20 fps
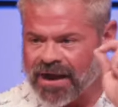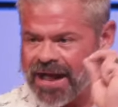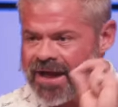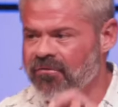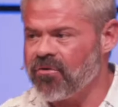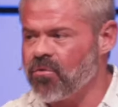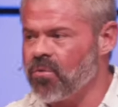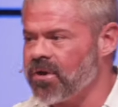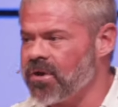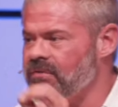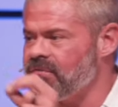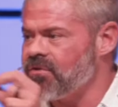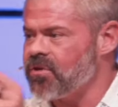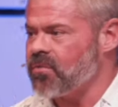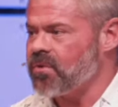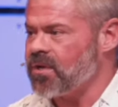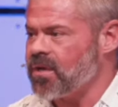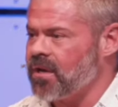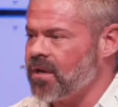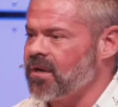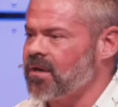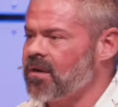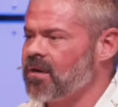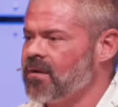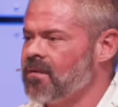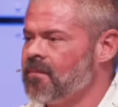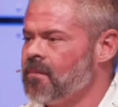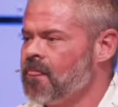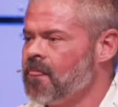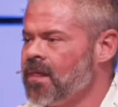and for every one of you
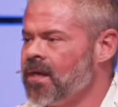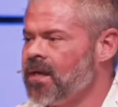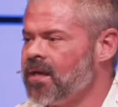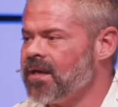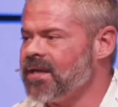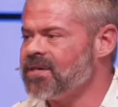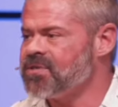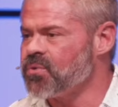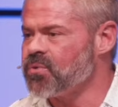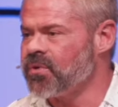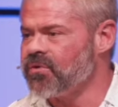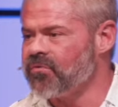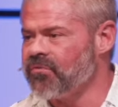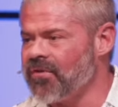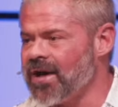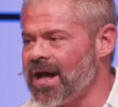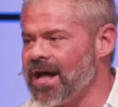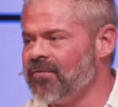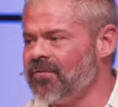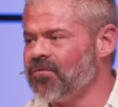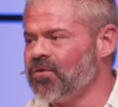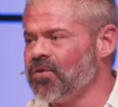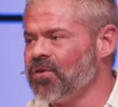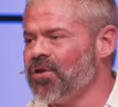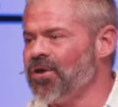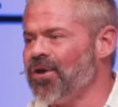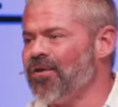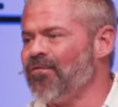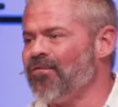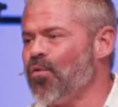here is a
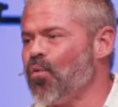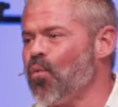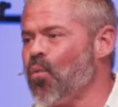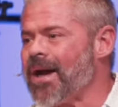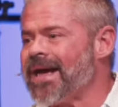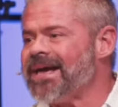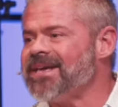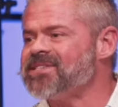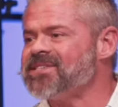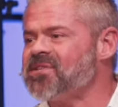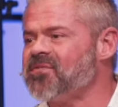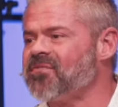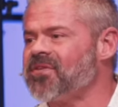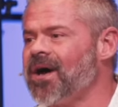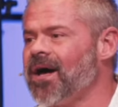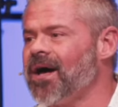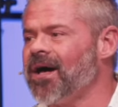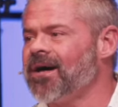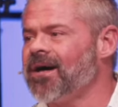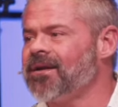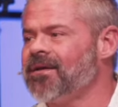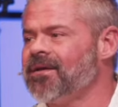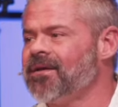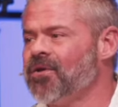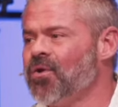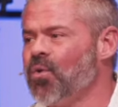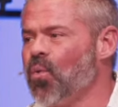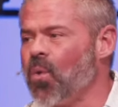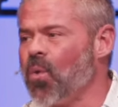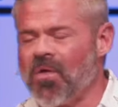revival of the ways of
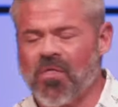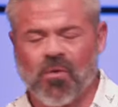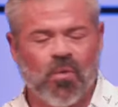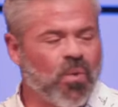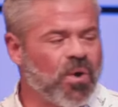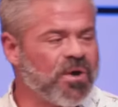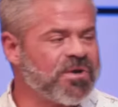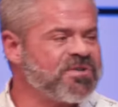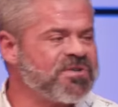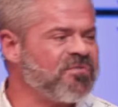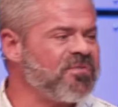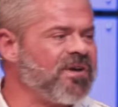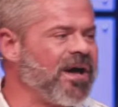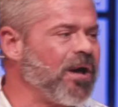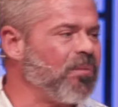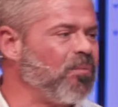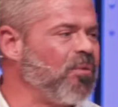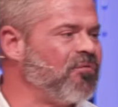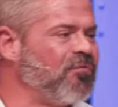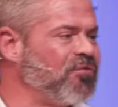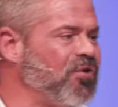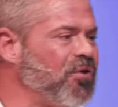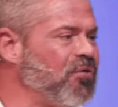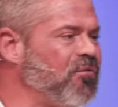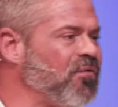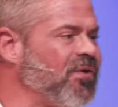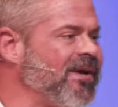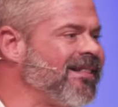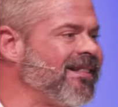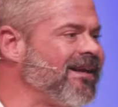God where the works of God will
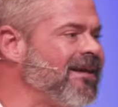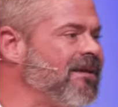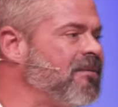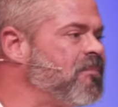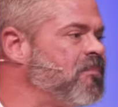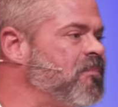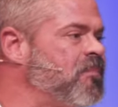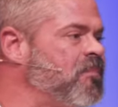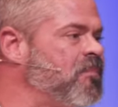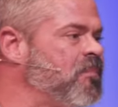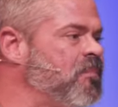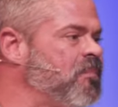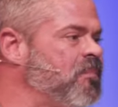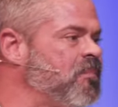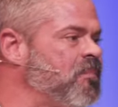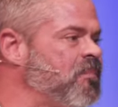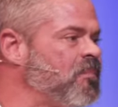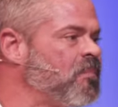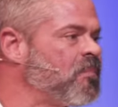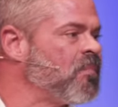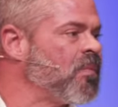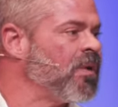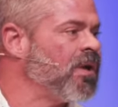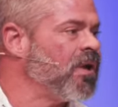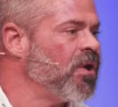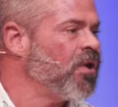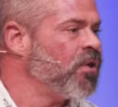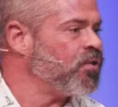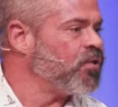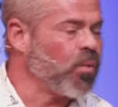flow freely
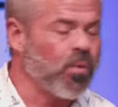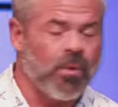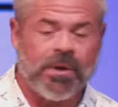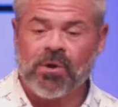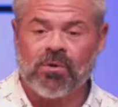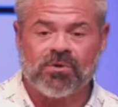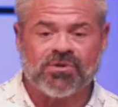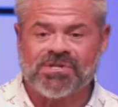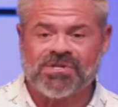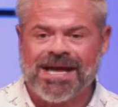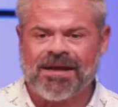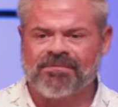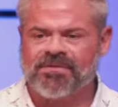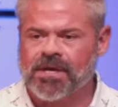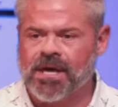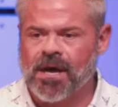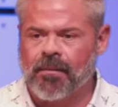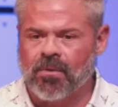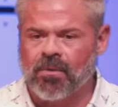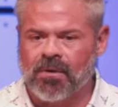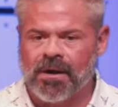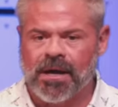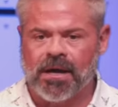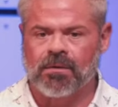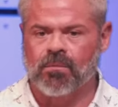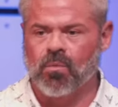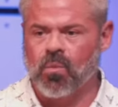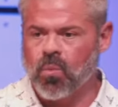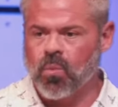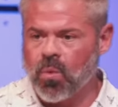to where we don't just have to come
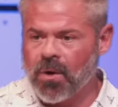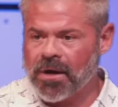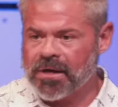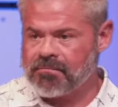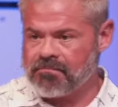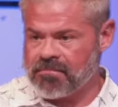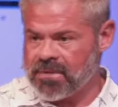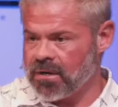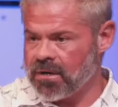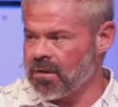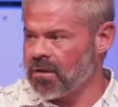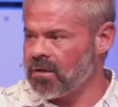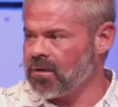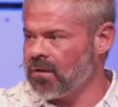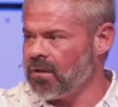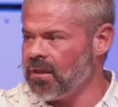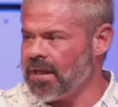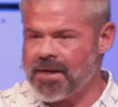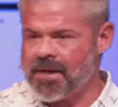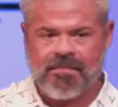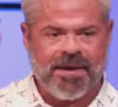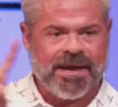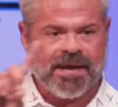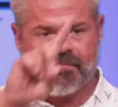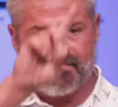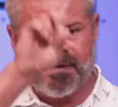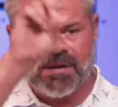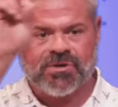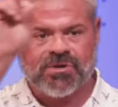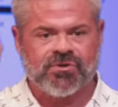around one miracle
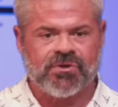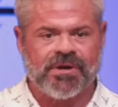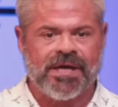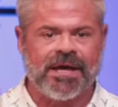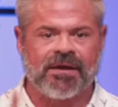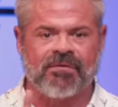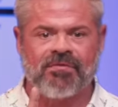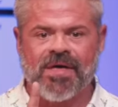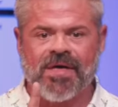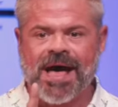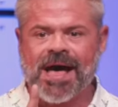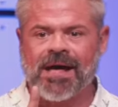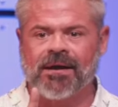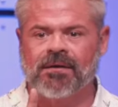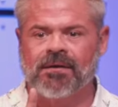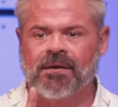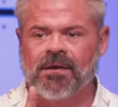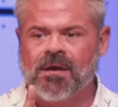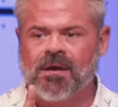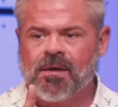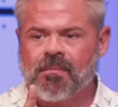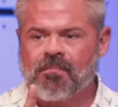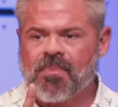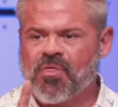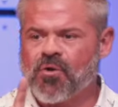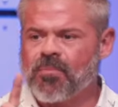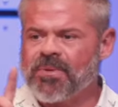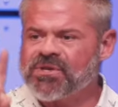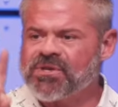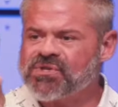and make a ministry out of that,
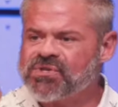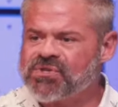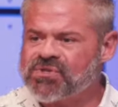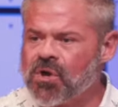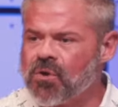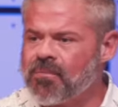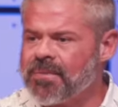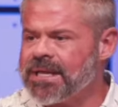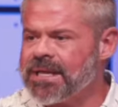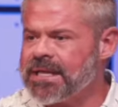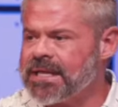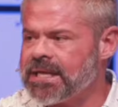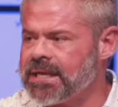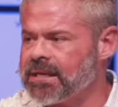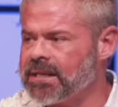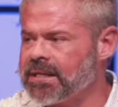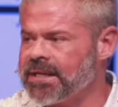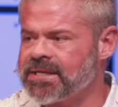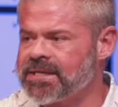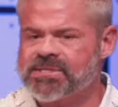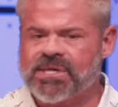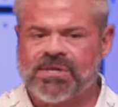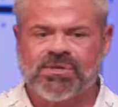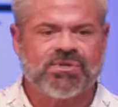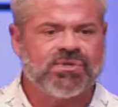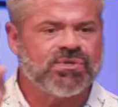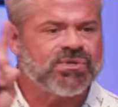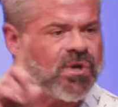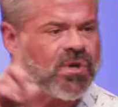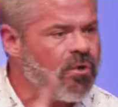but there be so many
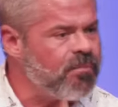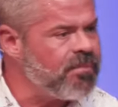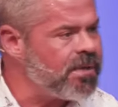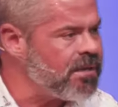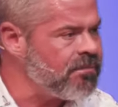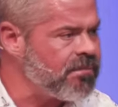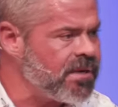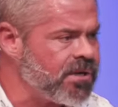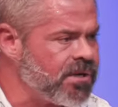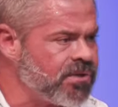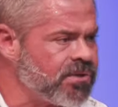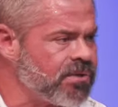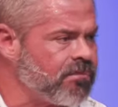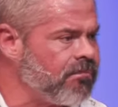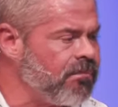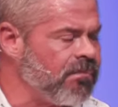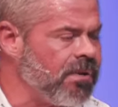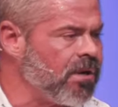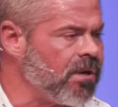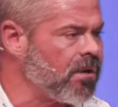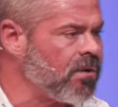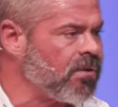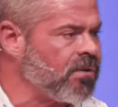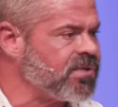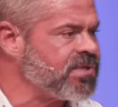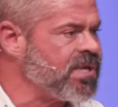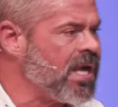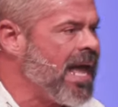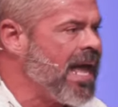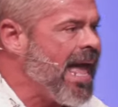healings and so many
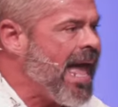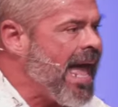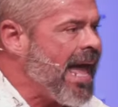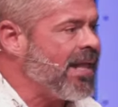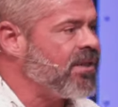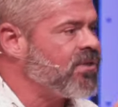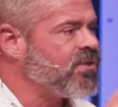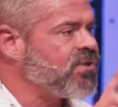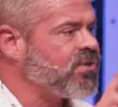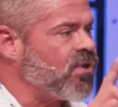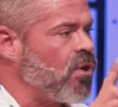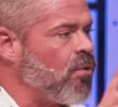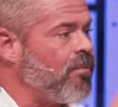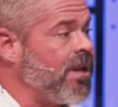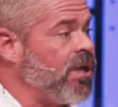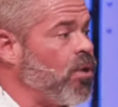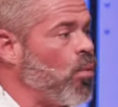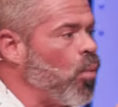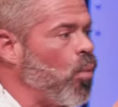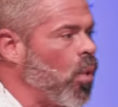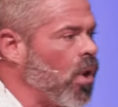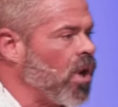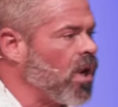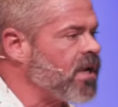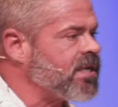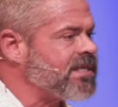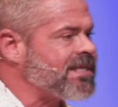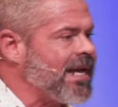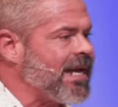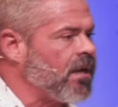miracles and so many
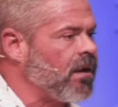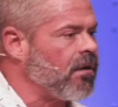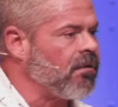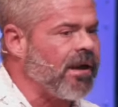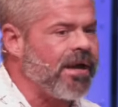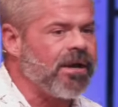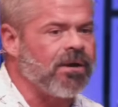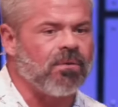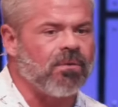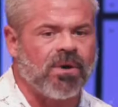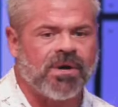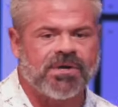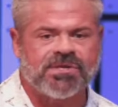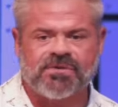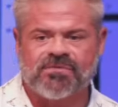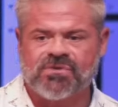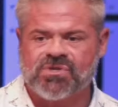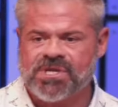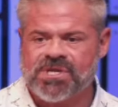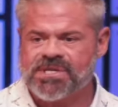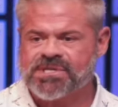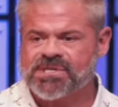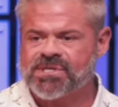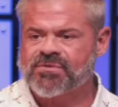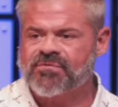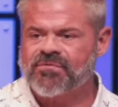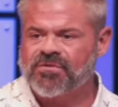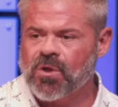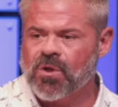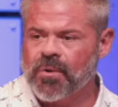works and greater works of
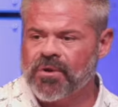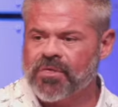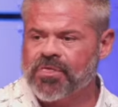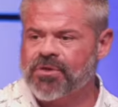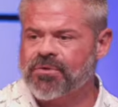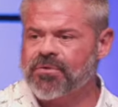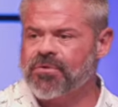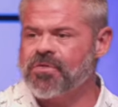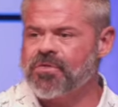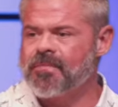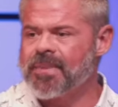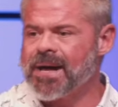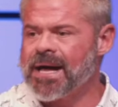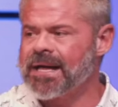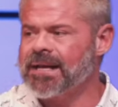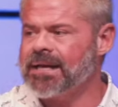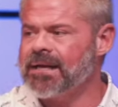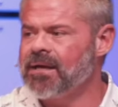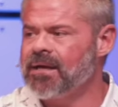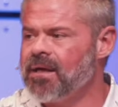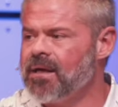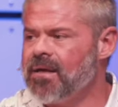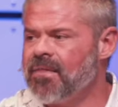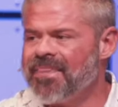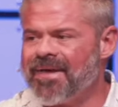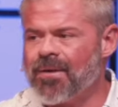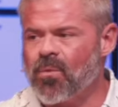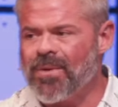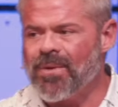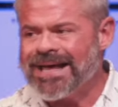Jesus flowing through the body
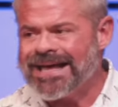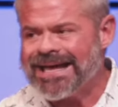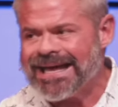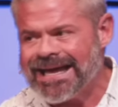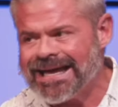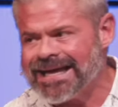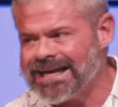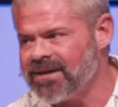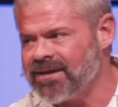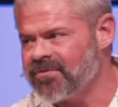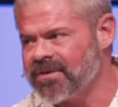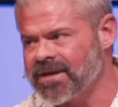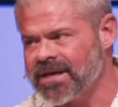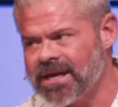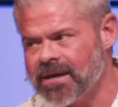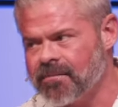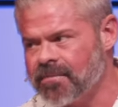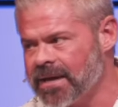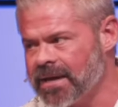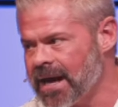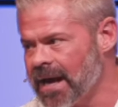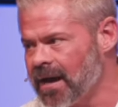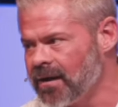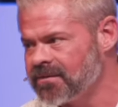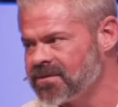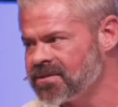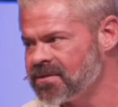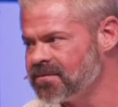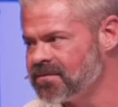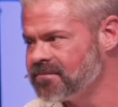that we can't even keep
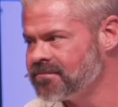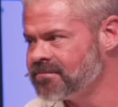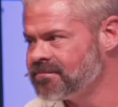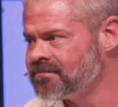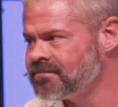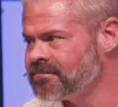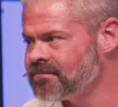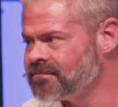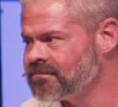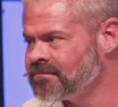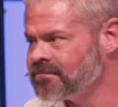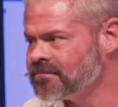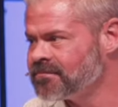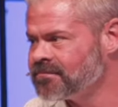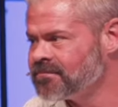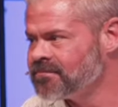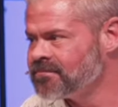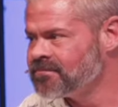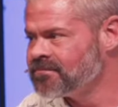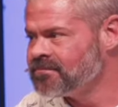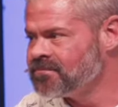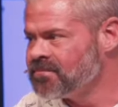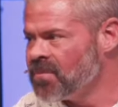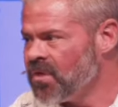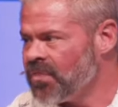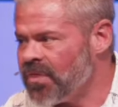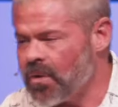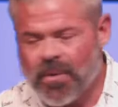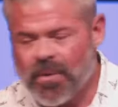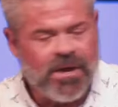count.
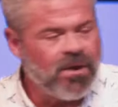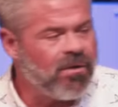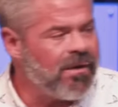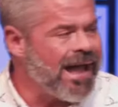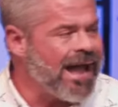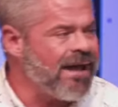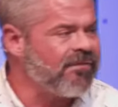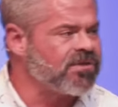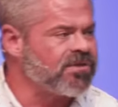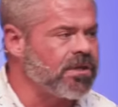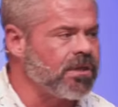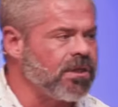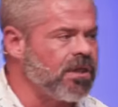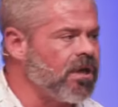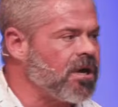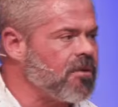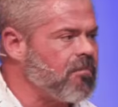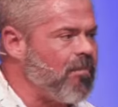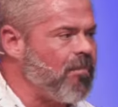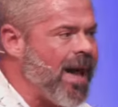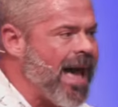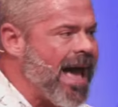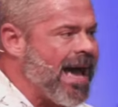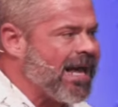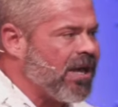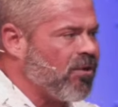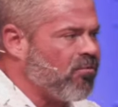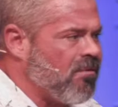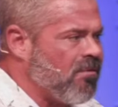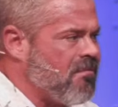That we don't have to look
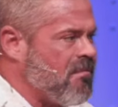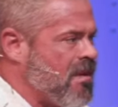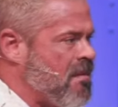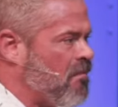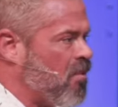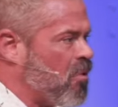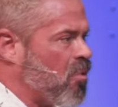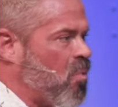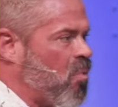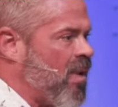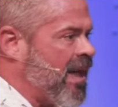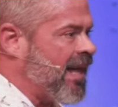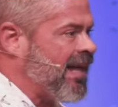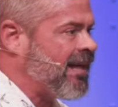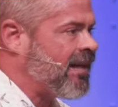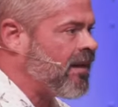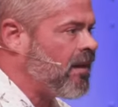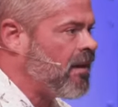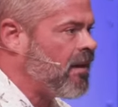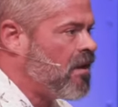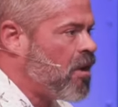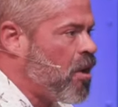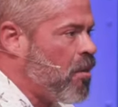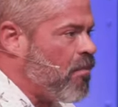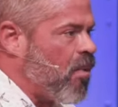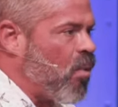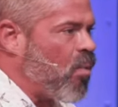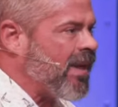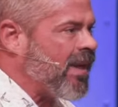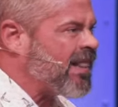back and remember when,
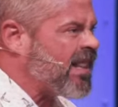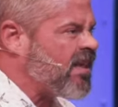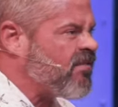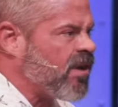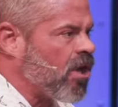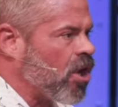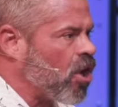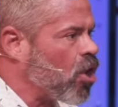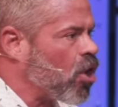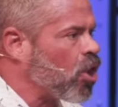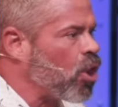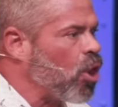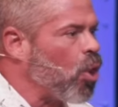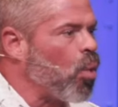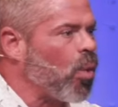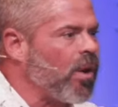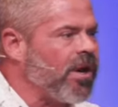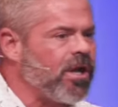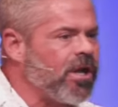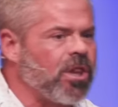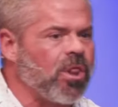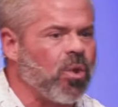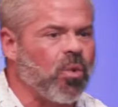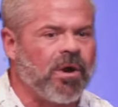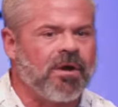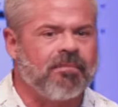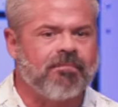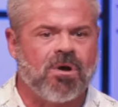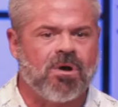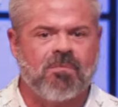but we live in a glory to
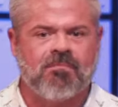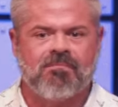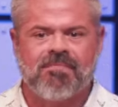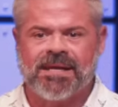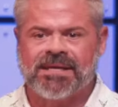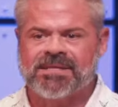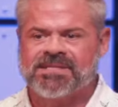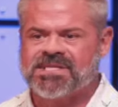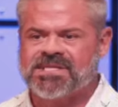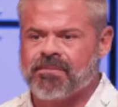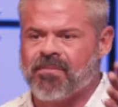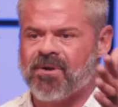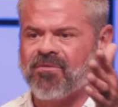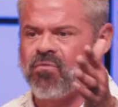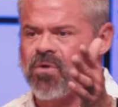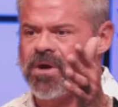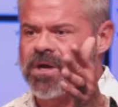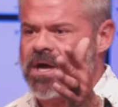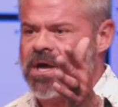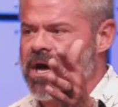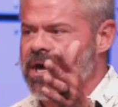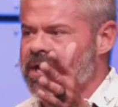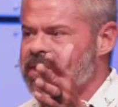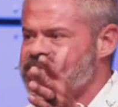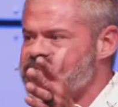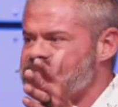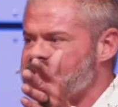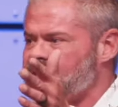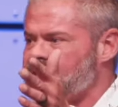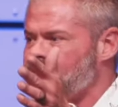glory momentum of what
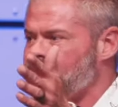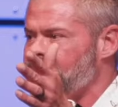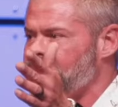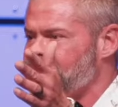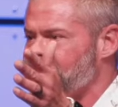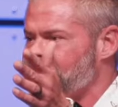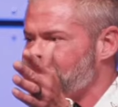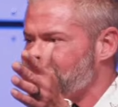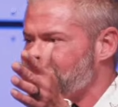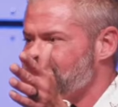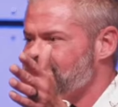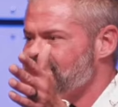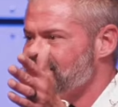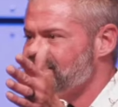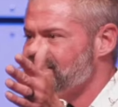God is doing.